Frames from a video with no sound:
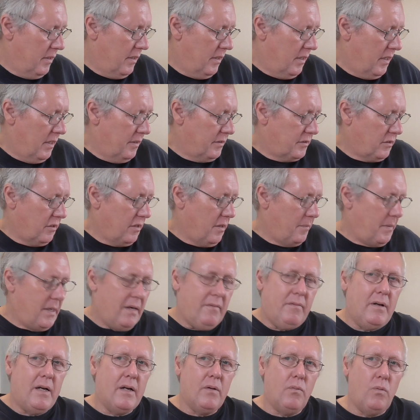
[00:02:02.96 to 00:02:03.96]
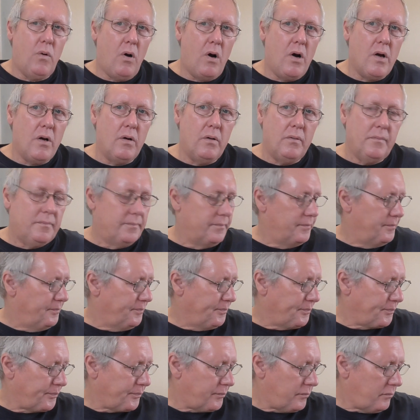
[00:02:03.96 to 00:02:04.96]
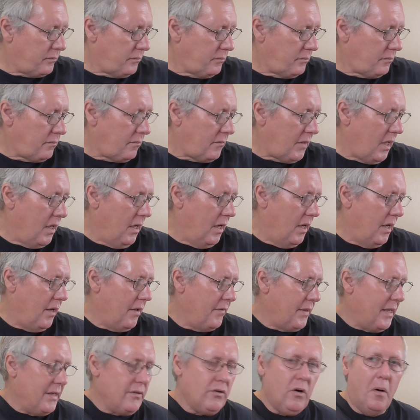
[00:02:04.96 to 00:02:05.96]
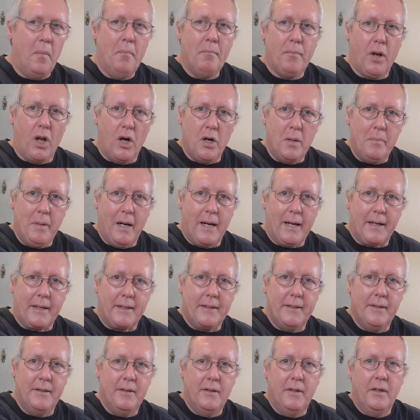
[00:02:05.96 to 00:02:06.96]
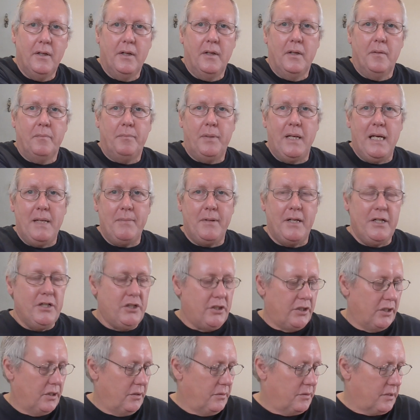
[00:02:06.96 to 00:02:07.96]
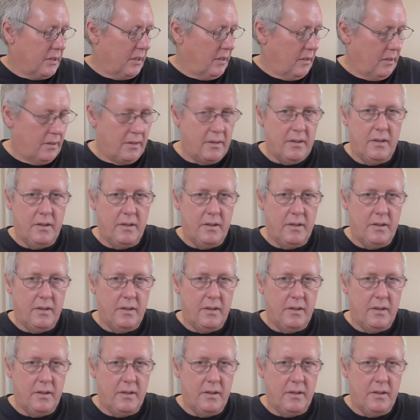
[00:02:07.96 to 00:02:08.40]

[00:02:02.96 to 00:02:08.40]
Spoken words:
So they've been around a while. They're non-blowback BB shooter.